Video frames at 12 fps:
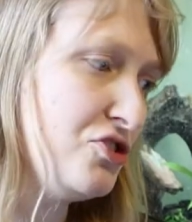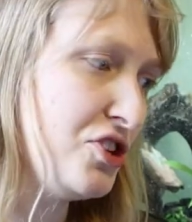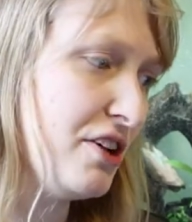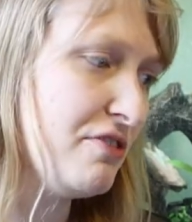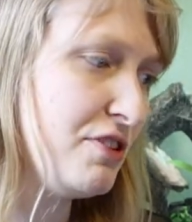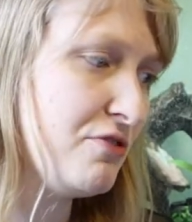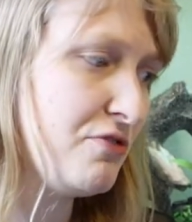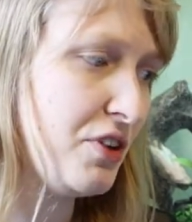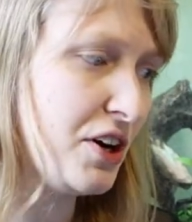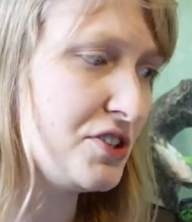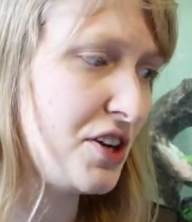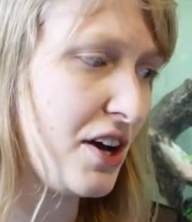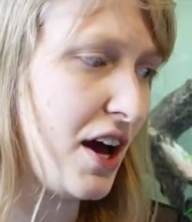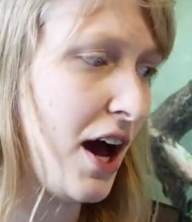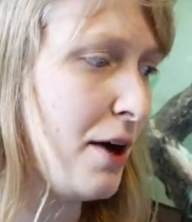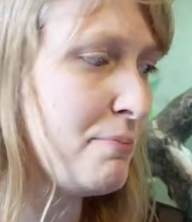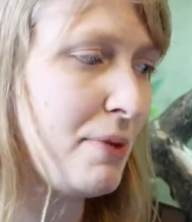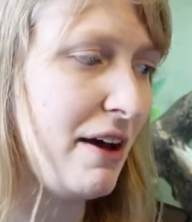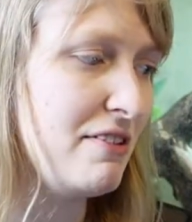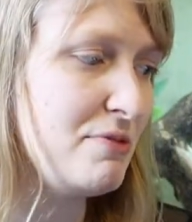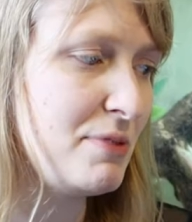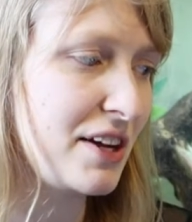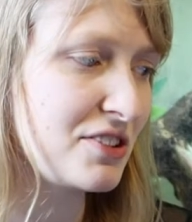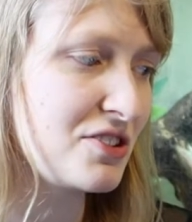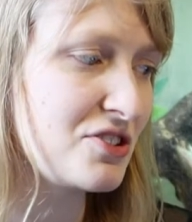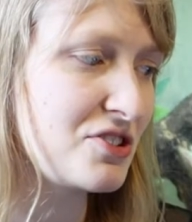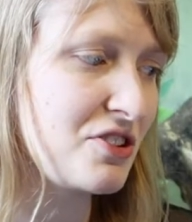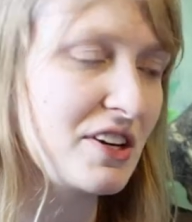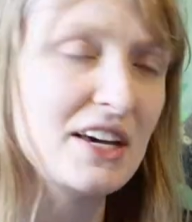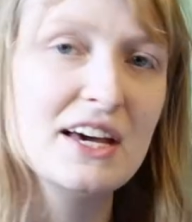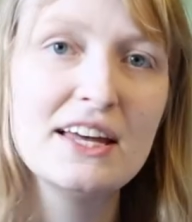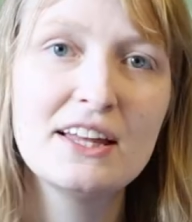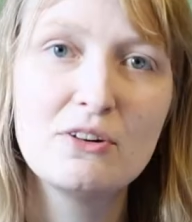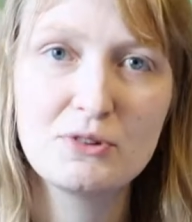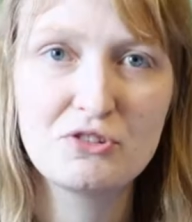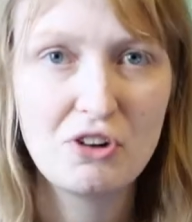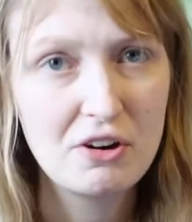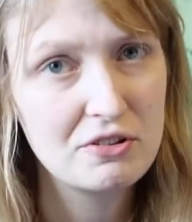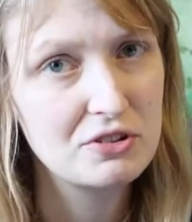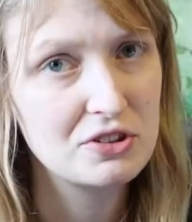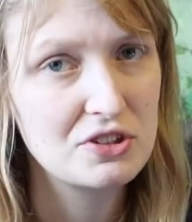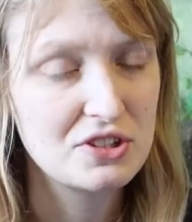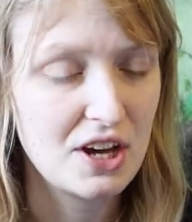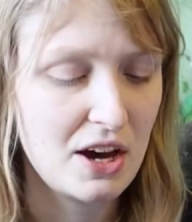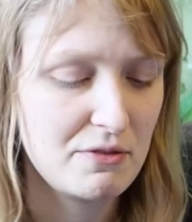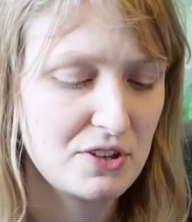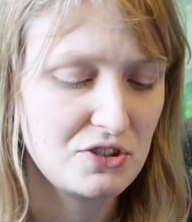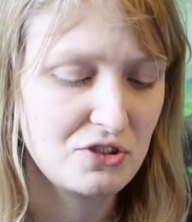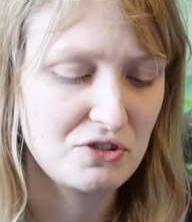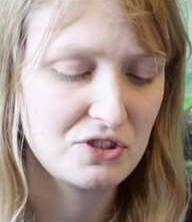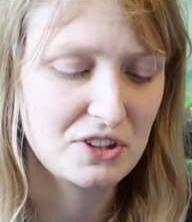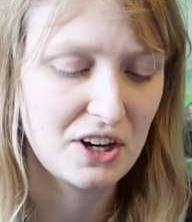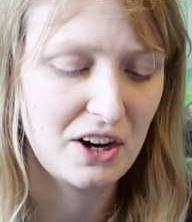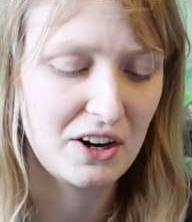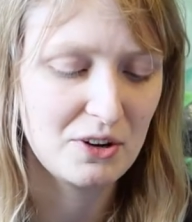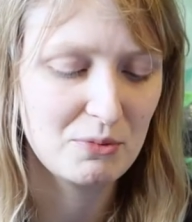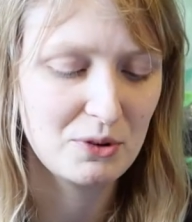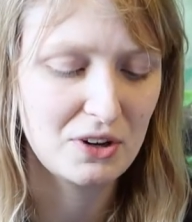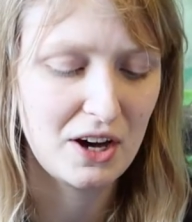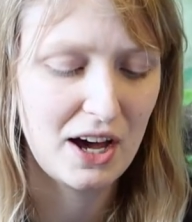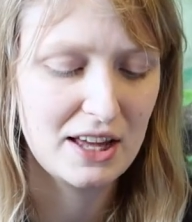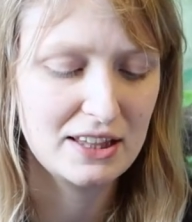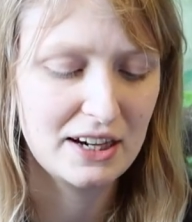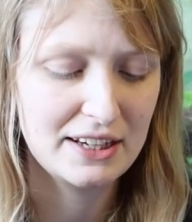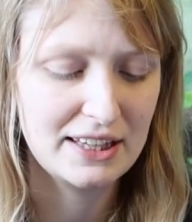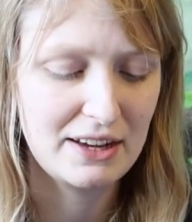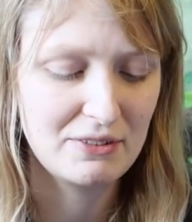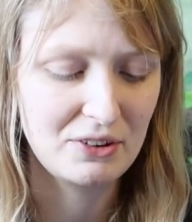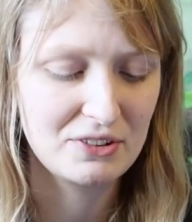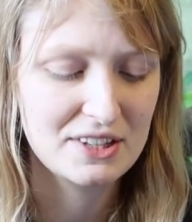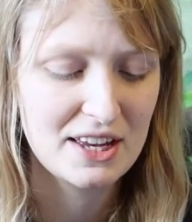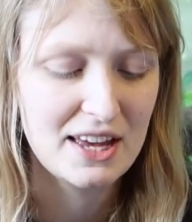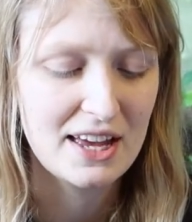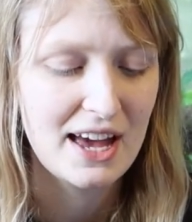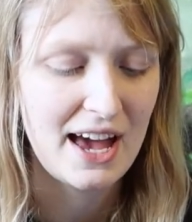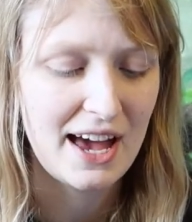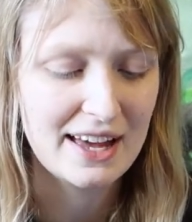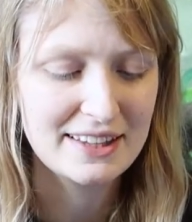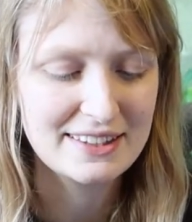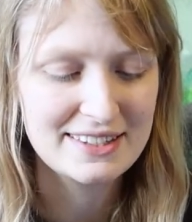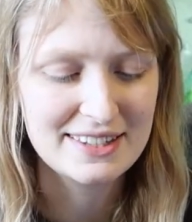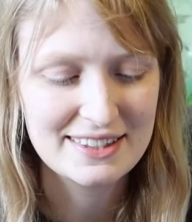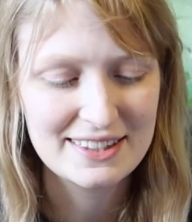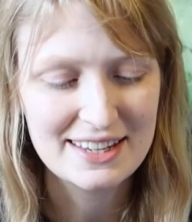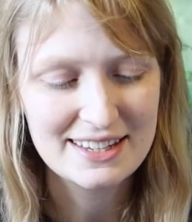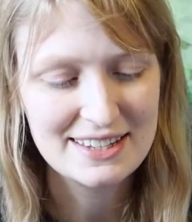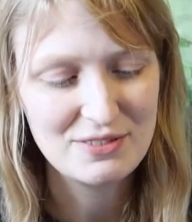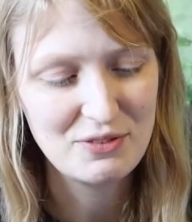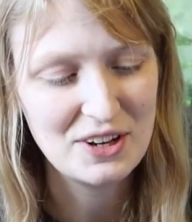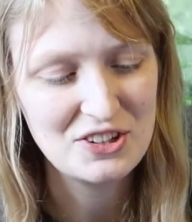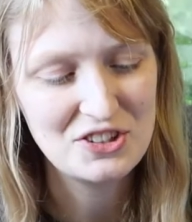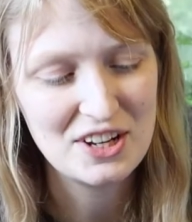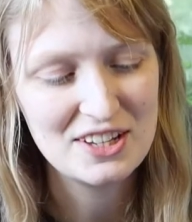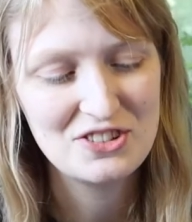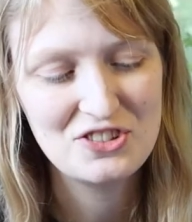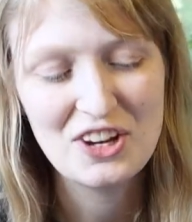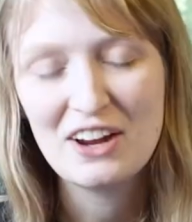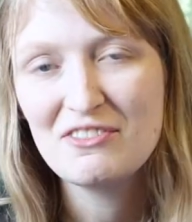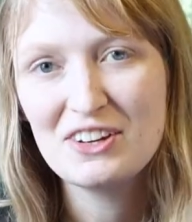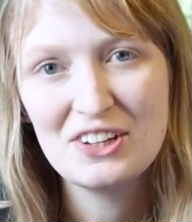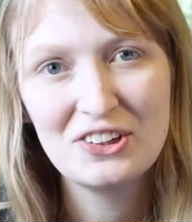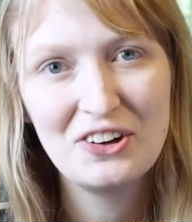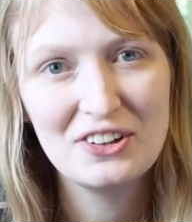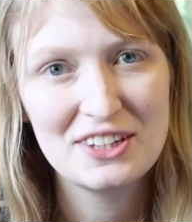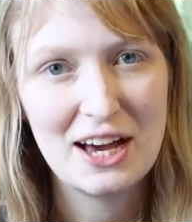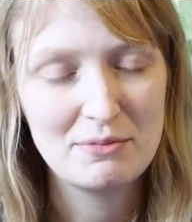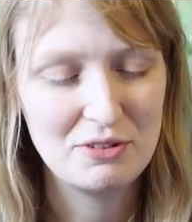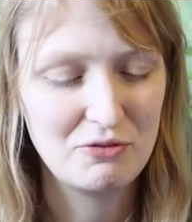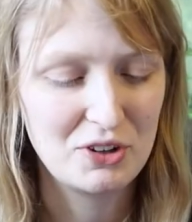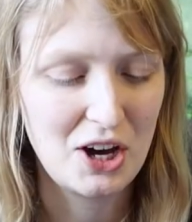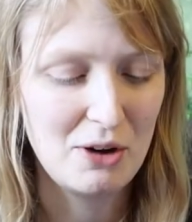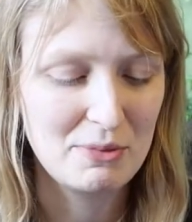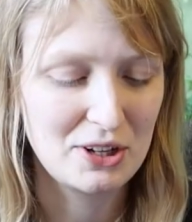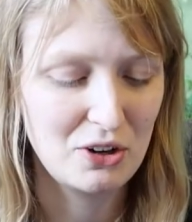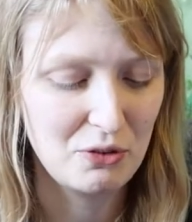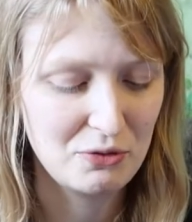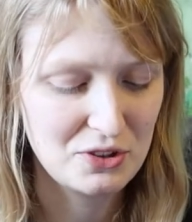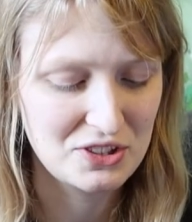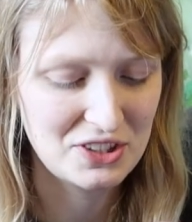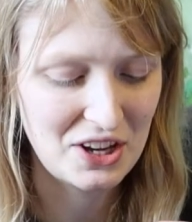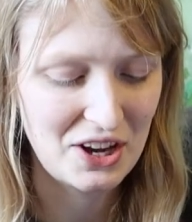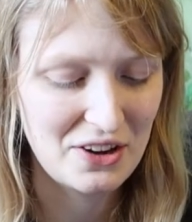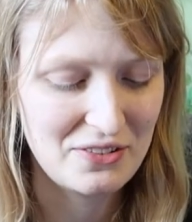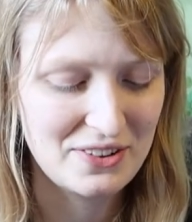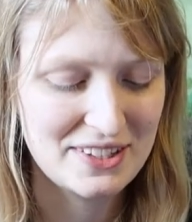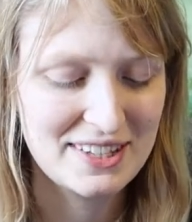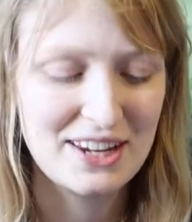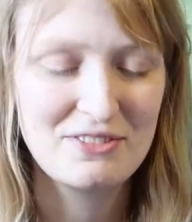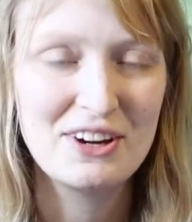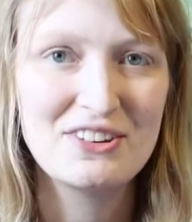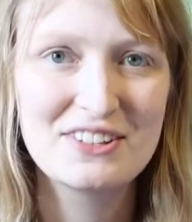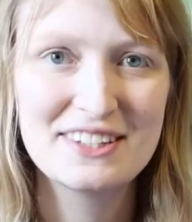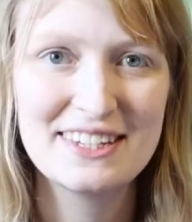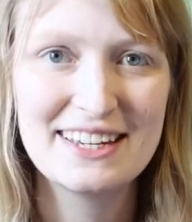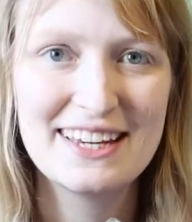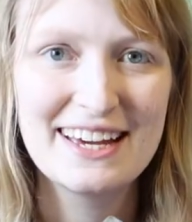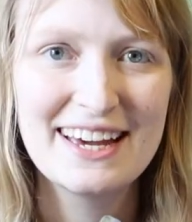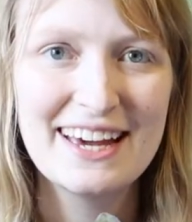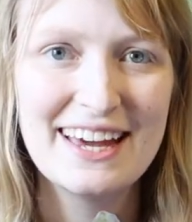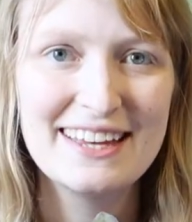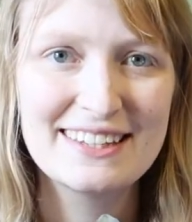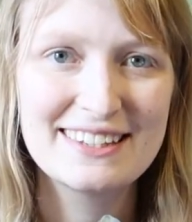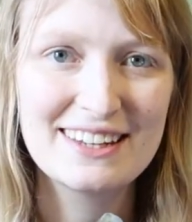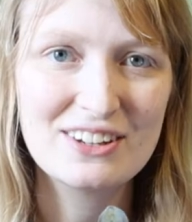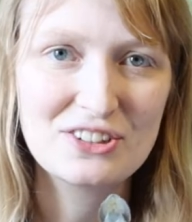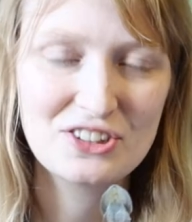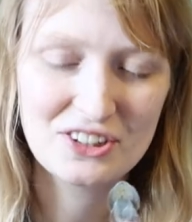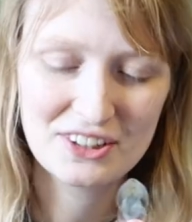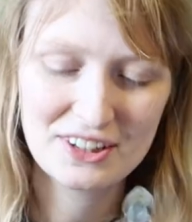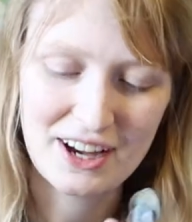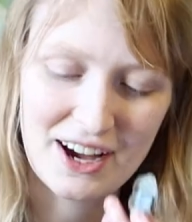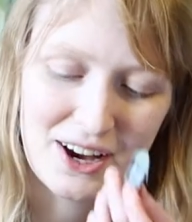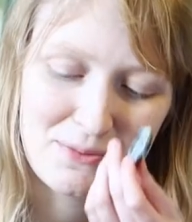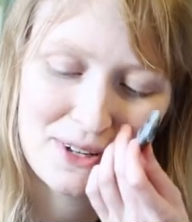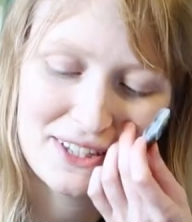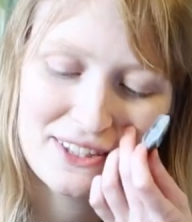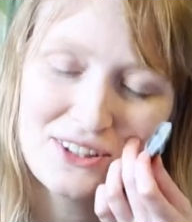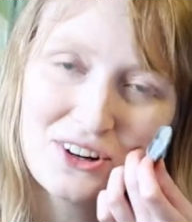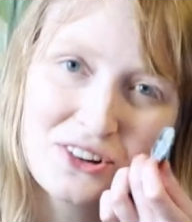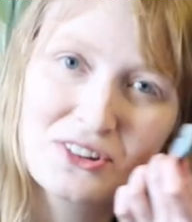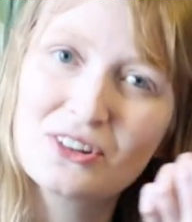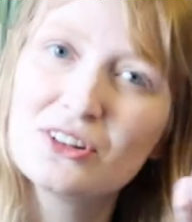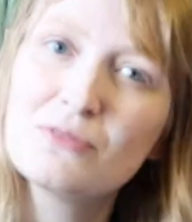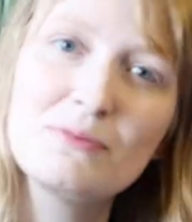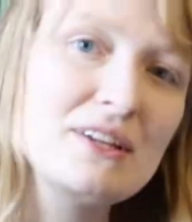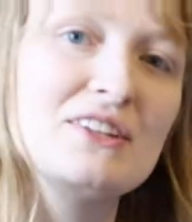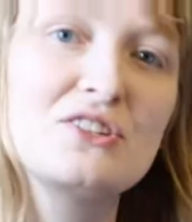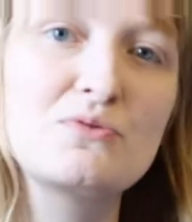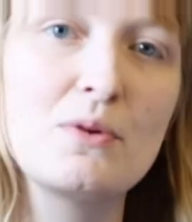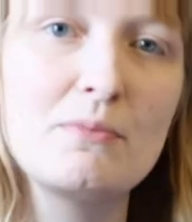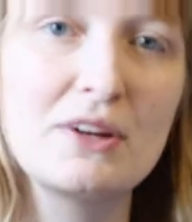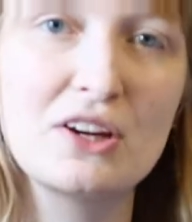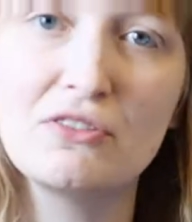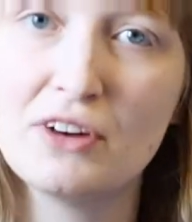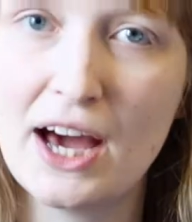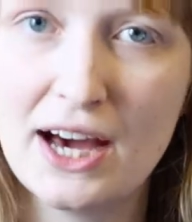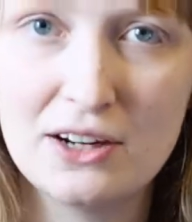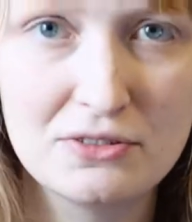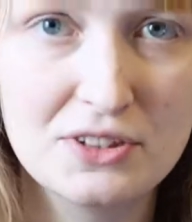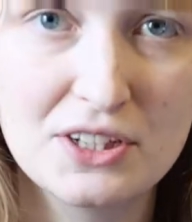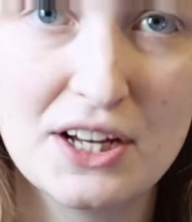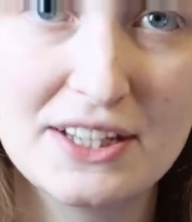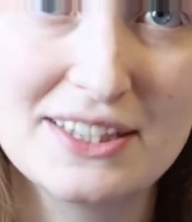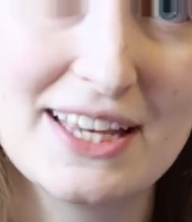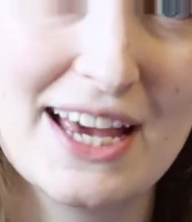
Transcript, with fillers: generally phyto, um, periplankton, so they'll be growing on the surface due to the high uh, light levels and this fish is generally not adapted for coming off the surface anyway you can see his suction cup he's not going to be swimming around like